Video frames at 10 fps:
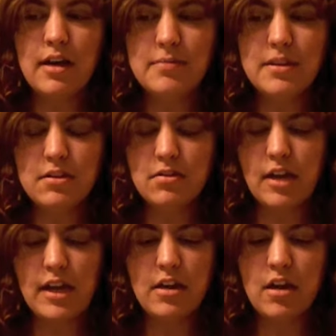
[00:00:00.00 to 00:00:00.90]
These are
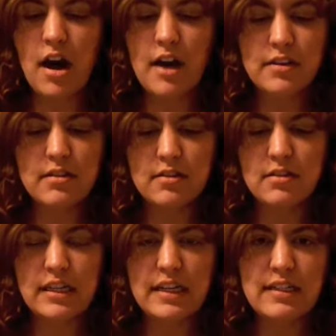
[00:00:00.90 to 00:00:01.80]
like cottons,
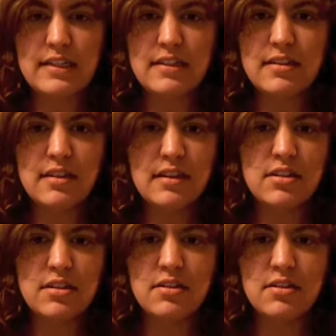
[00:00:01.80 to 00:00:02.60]
linens, just